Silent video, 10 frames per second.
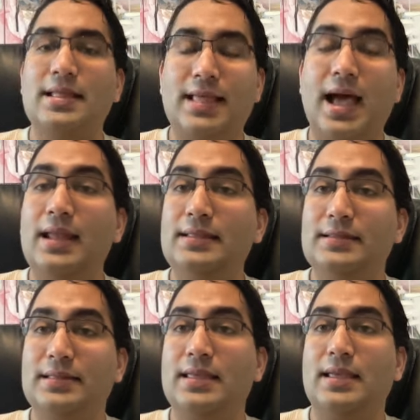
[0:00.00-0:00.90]
That is
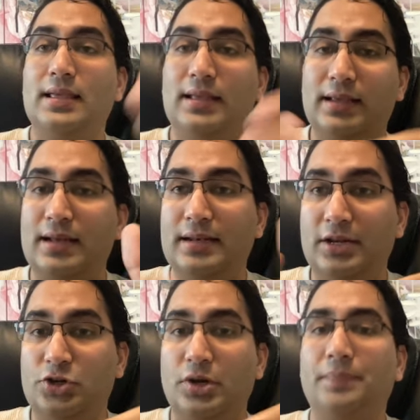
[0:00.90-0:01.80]
the
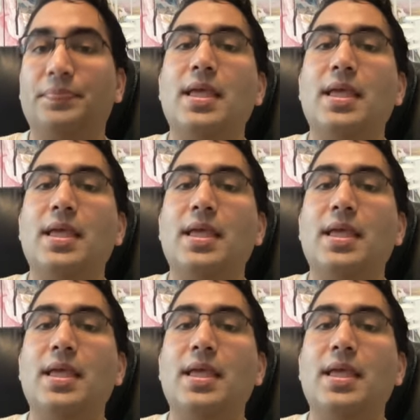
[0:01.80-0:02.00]
condition.